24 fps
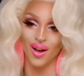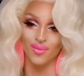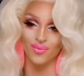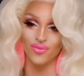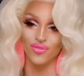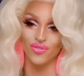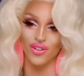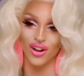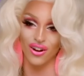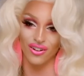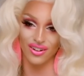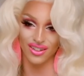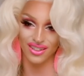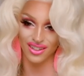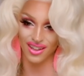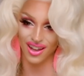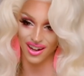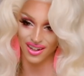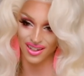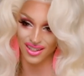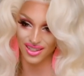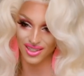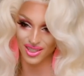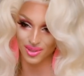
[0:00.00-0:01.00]
I'm very
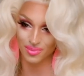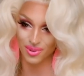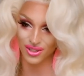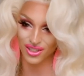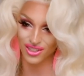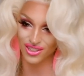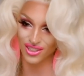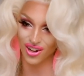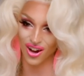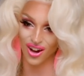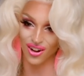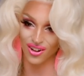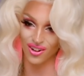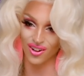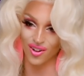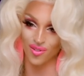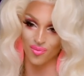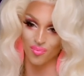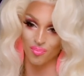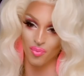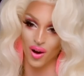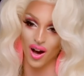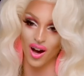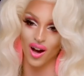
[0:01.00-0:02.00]
lucky to be the daughter
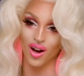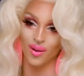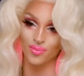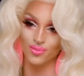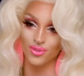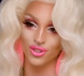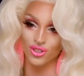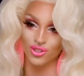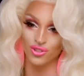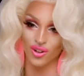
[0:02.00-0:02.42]
of Bob the